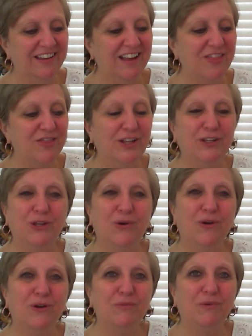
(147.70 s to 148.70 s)
The
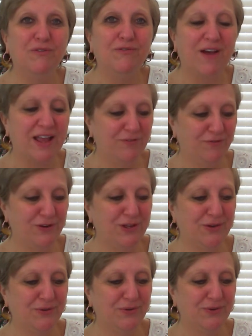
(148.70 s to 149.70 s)
Lord will fight for
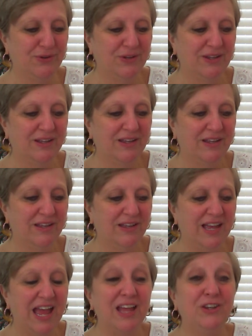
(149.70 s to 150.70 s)
you,
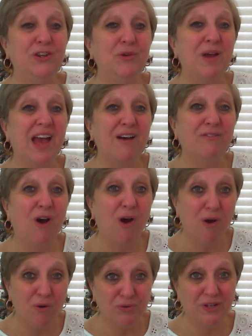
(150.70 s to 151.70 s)
and you have
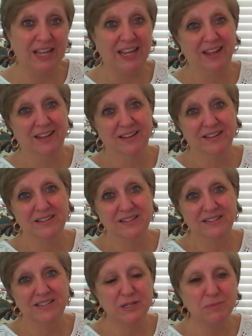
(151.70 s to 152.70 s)
only
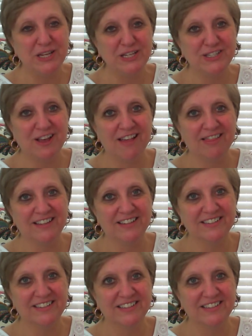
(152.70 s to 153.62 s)
to be silent."